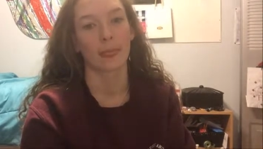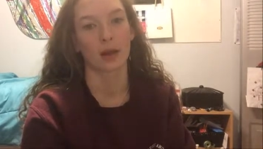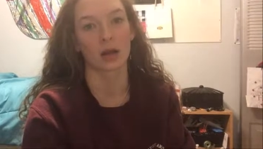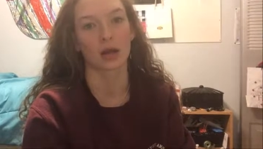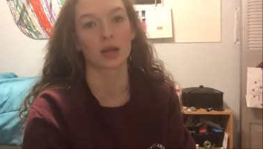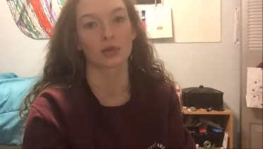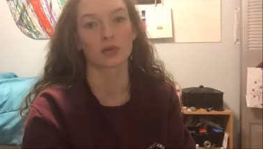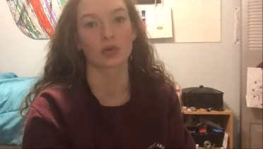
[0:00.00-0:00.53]

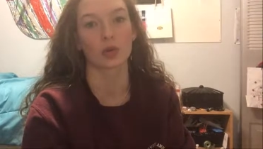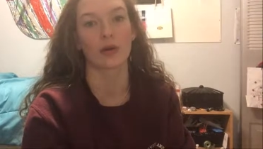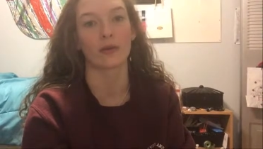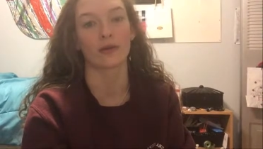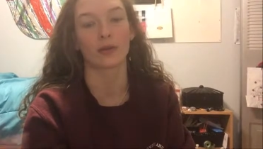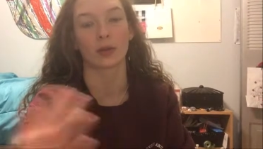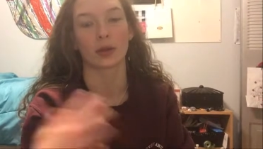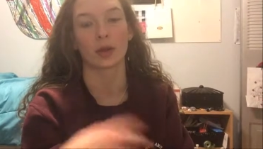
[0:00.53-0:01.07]
because it was
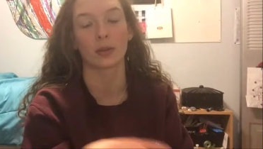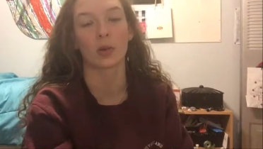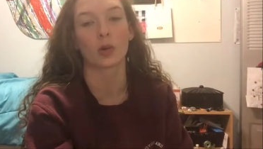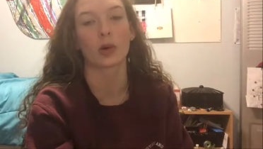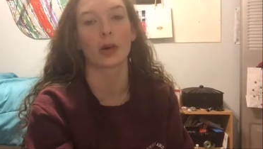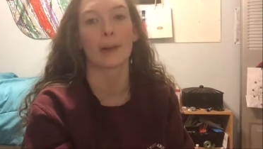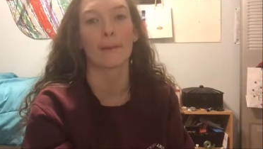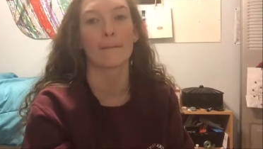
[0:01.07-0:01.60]
12.40 in the
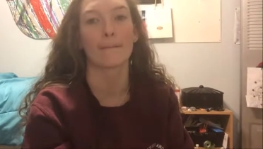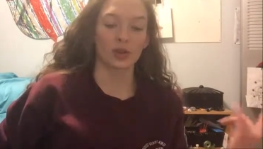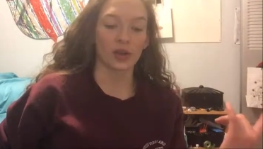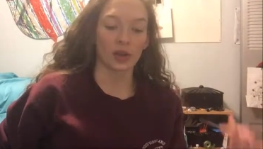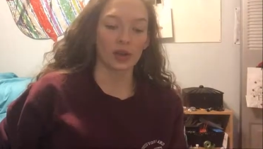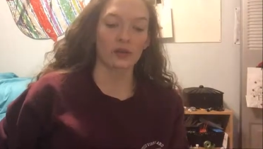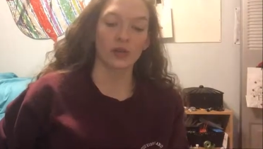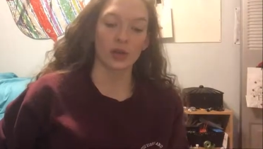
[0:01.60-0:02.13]
morning. At
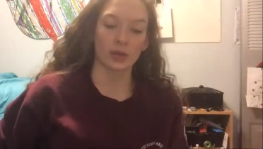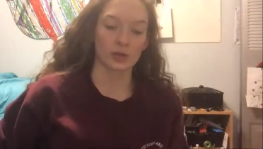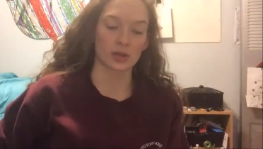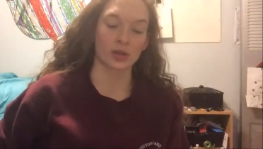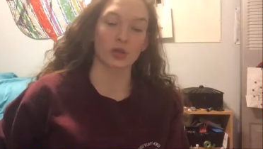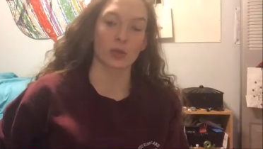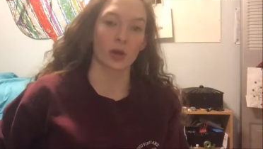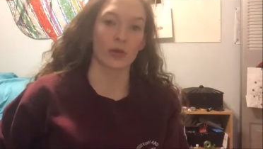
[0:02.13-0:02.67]
the end of it, it was
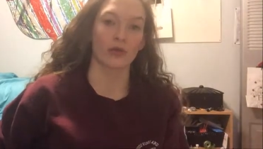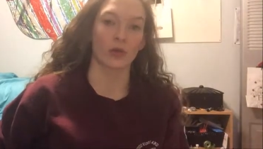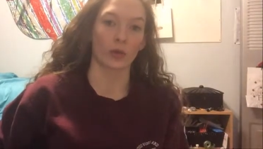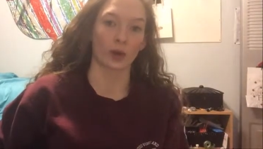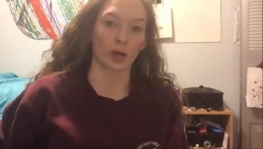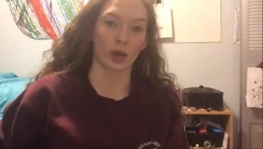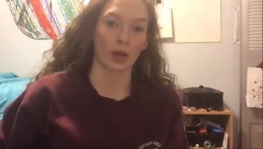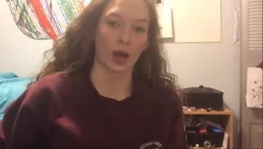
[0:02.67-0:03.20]
like
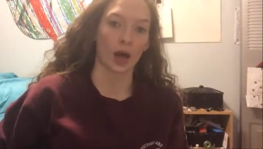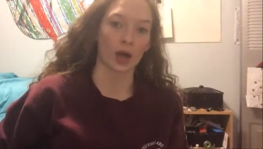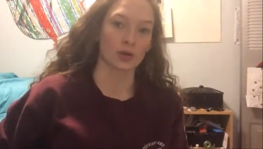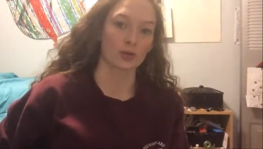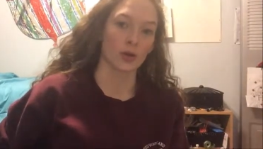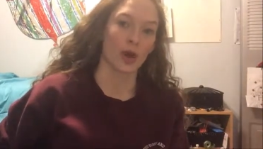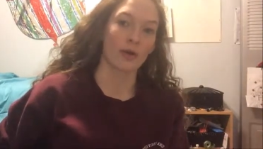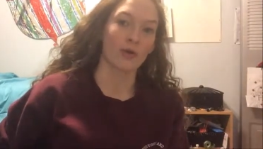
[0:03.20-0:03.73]
12.40. I
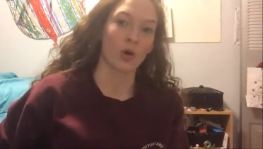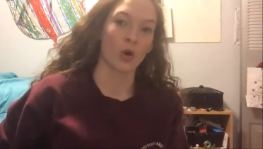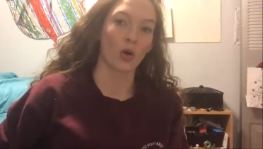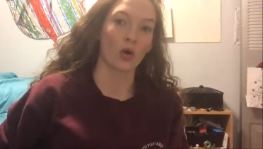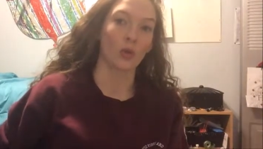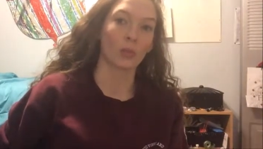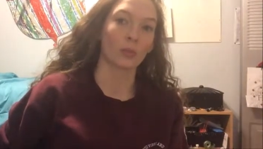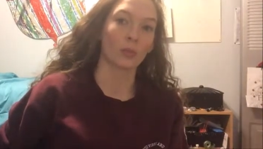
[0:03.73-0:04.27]
drive
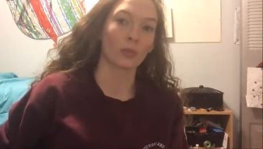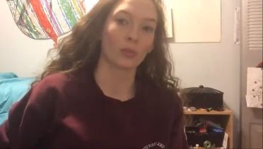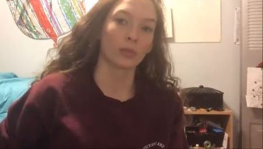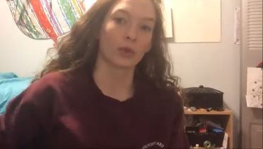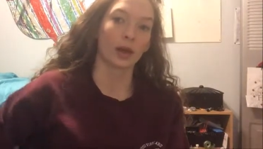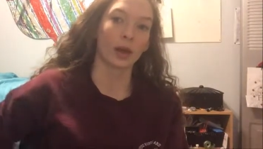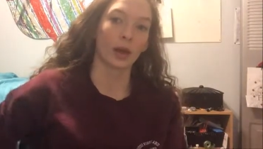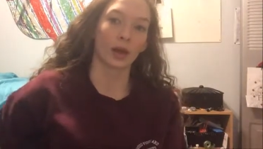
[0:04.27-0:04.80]
home
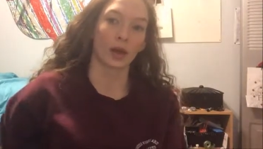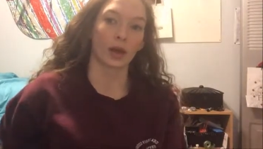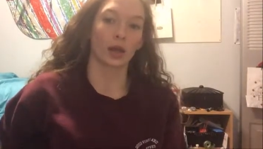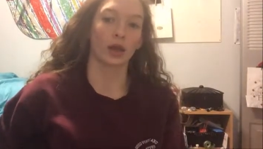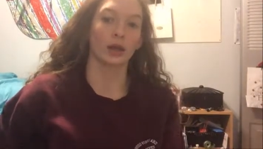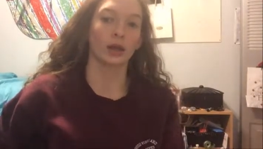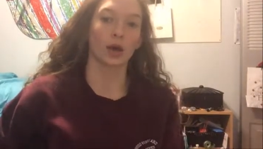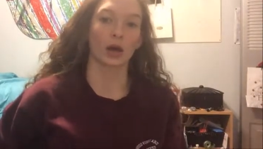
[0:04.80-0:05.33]

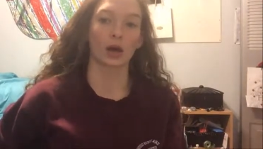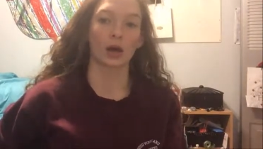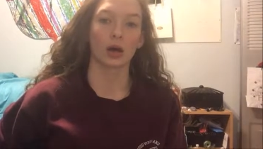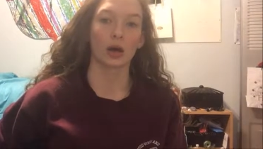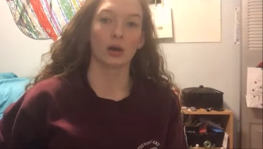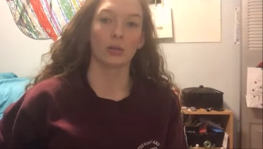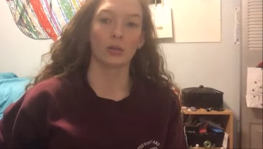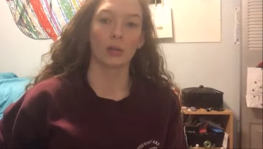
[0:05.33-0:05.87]
and
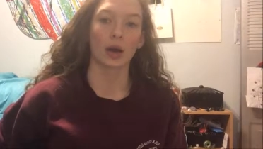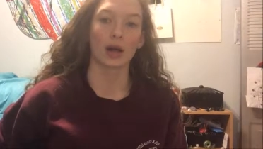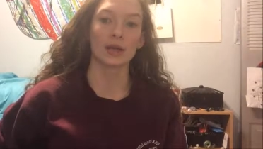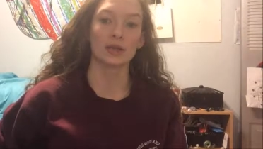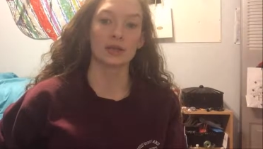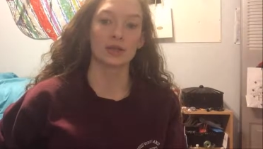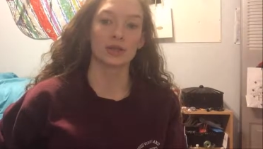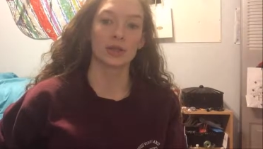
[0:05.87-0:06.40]
um,
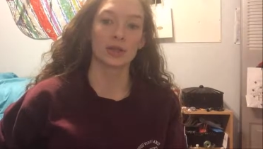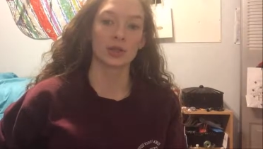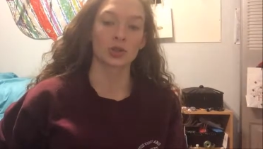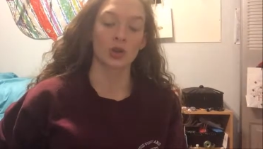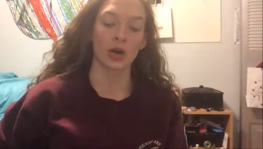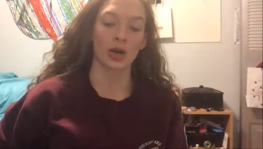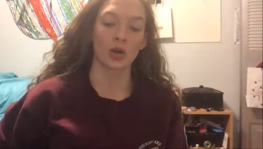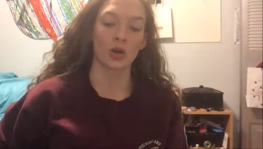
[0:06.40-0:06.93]
I did
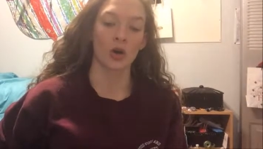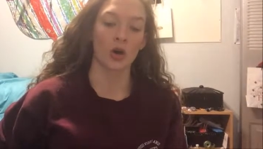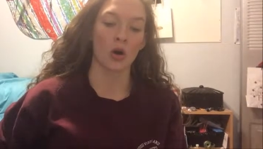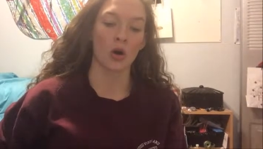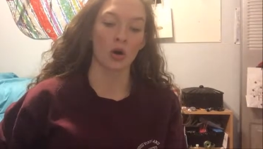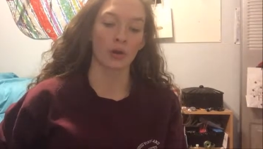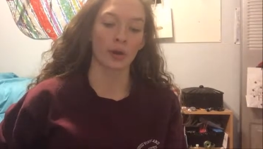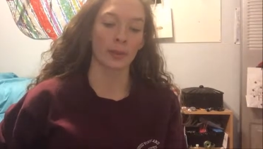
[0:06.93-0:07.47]
try to
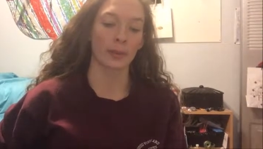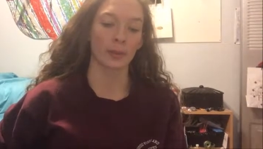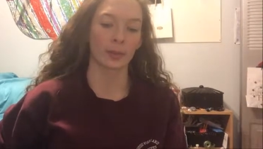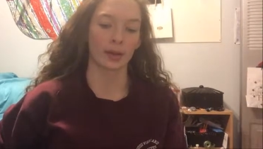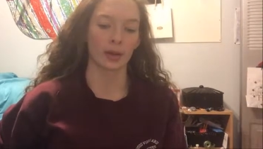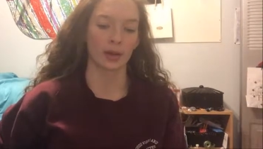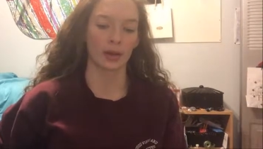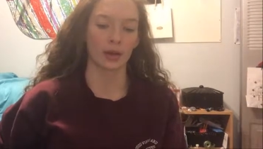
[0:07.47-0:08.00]
call a number,
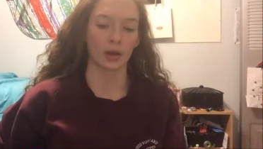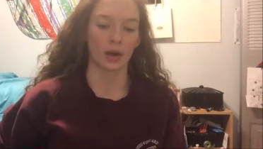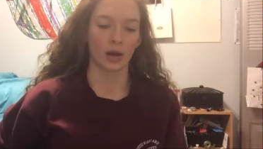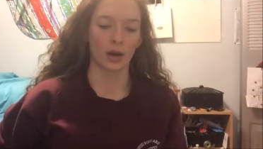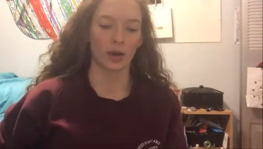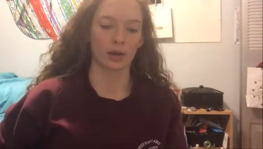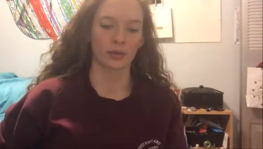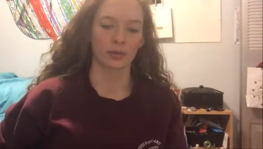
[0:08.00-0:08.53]
but
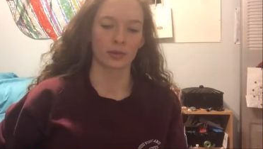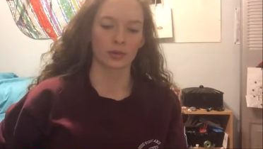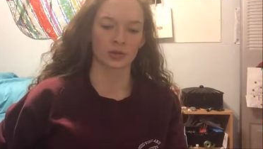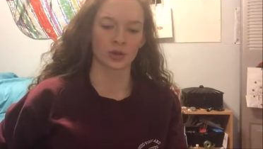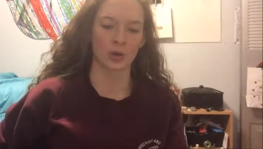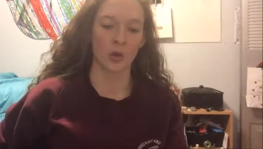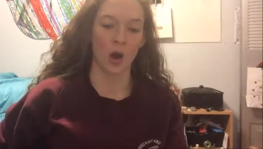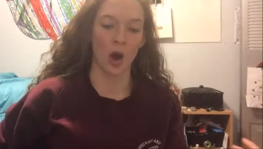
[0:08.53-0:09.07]
uh,
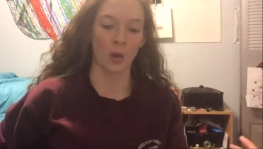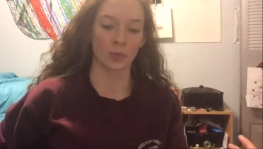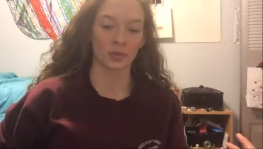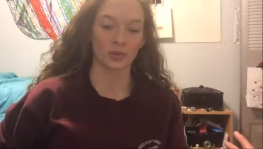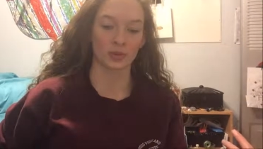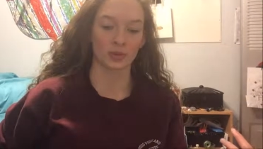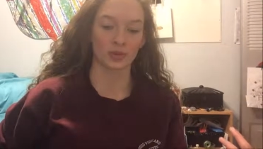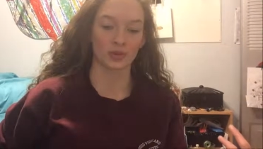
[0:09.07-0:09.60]
there's no
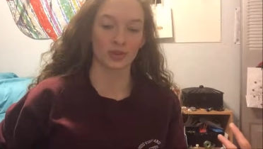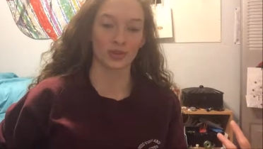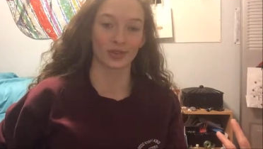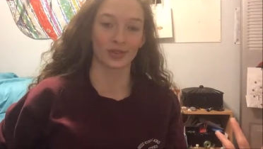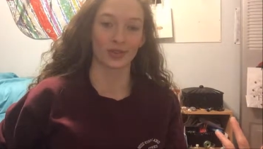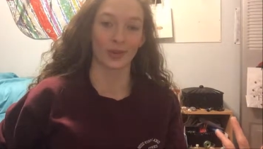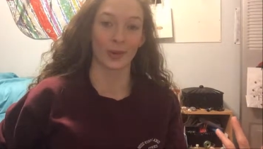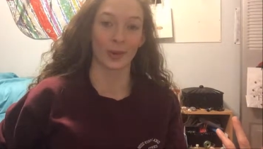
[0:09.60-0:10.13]
options
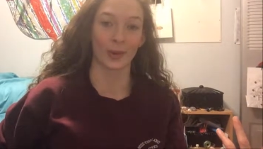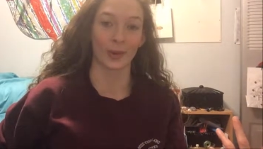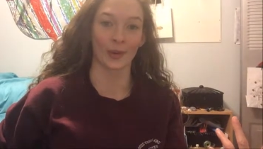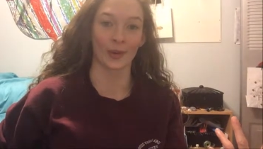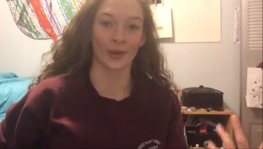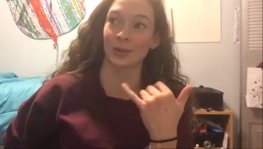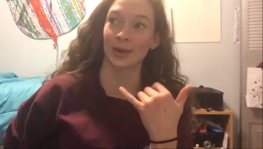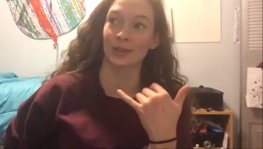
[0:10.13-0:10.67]

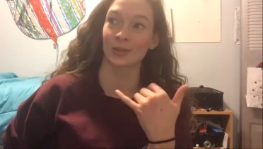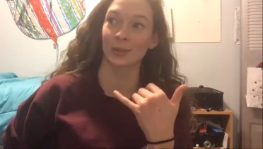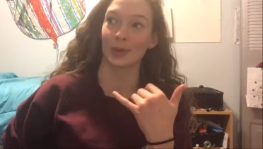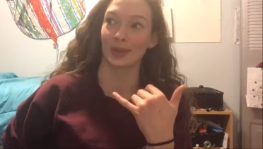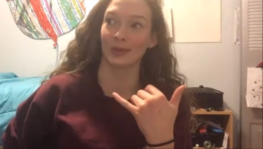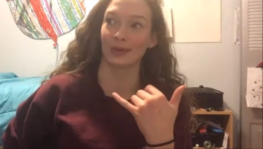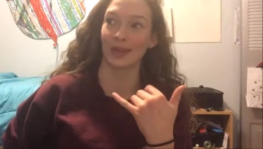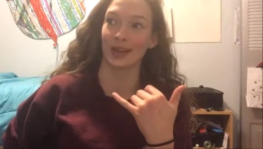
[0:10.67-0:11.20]
for press
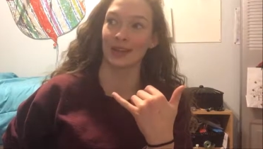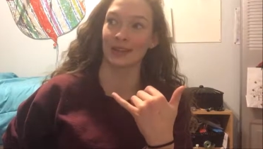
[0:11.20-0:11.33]
one if the